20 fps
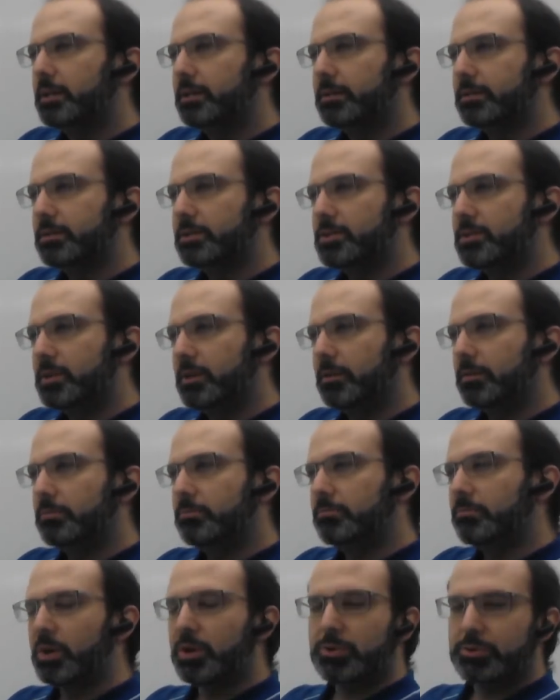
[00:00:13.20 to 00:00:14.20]
the single
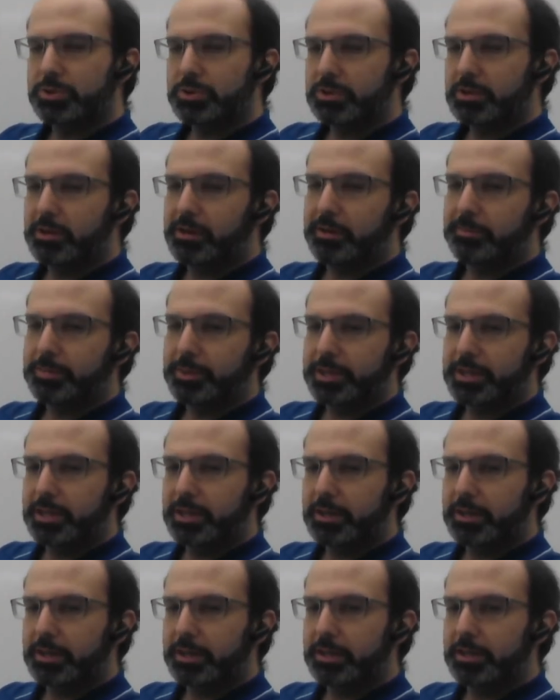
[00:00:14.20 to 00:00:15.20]
most
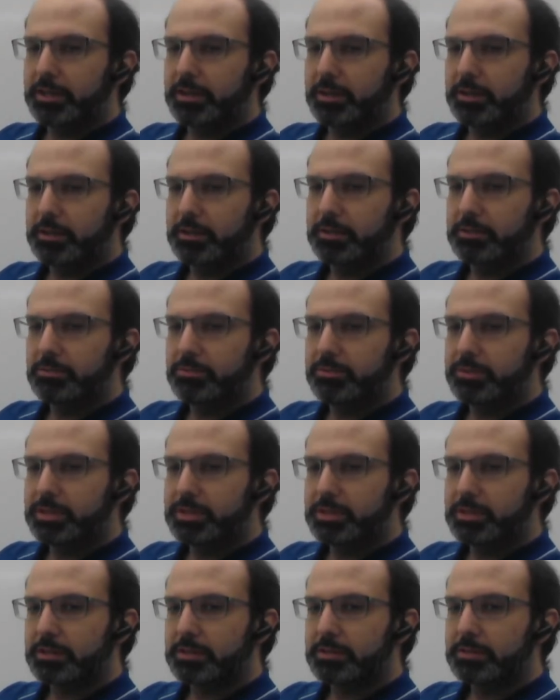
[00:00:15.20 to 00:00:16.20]
complicated idea in
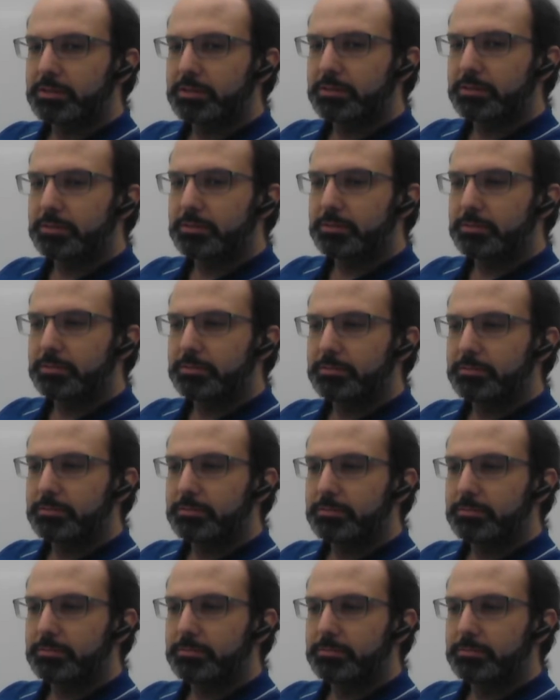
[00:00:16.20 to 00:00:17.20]
physics.
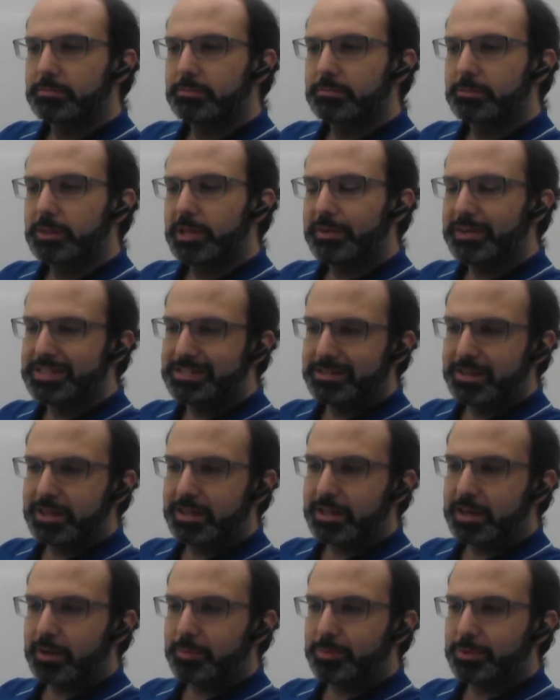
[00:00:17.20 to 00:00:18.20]
Now I say
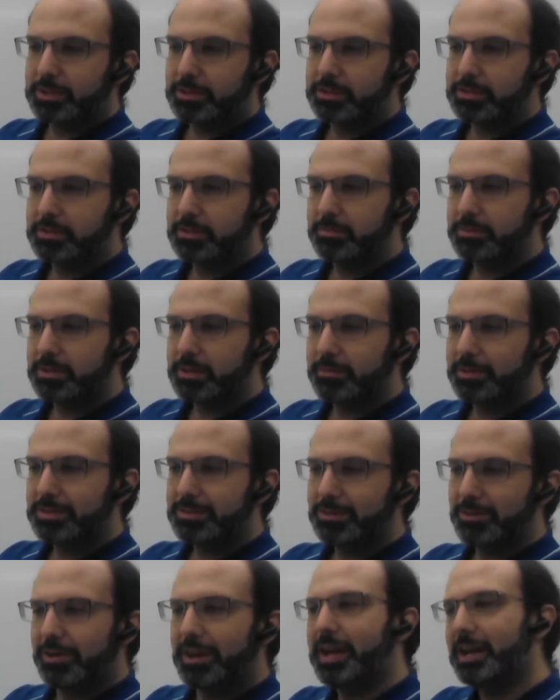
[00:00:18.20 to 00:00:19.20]
that, but at the same time
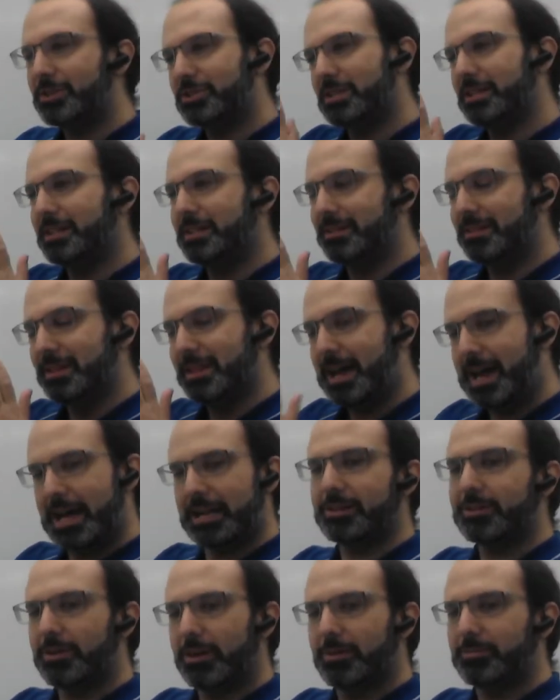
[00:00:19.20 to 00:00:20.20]
it's not actually
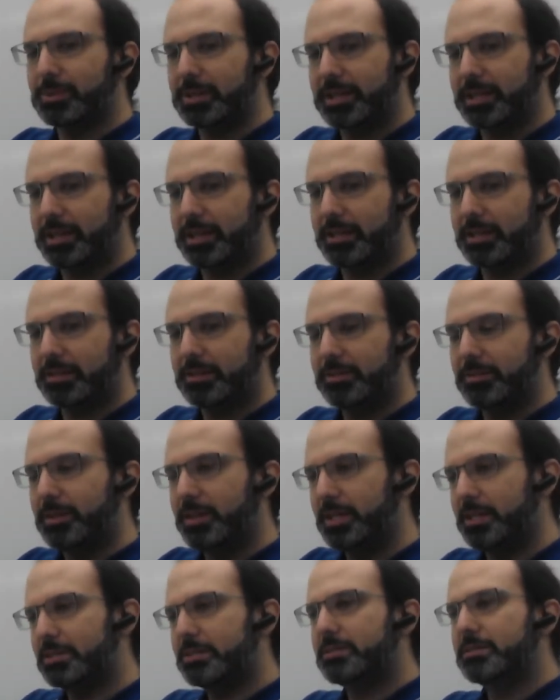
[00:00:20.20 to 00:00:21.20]
that complicated.
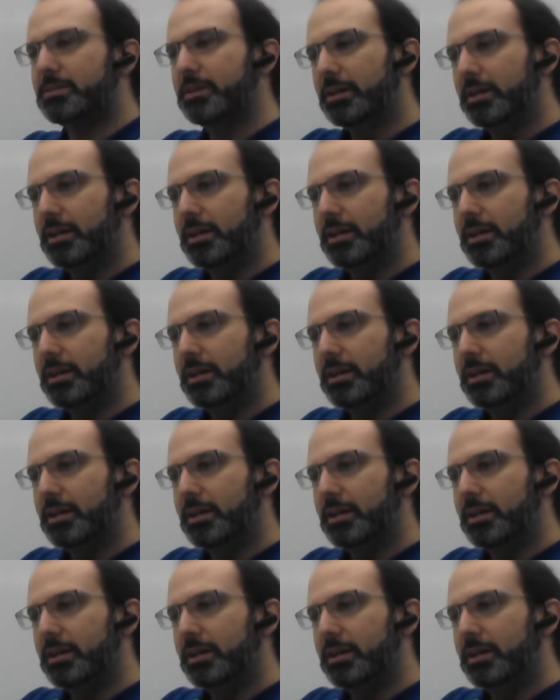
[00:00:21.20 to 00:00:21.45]
It's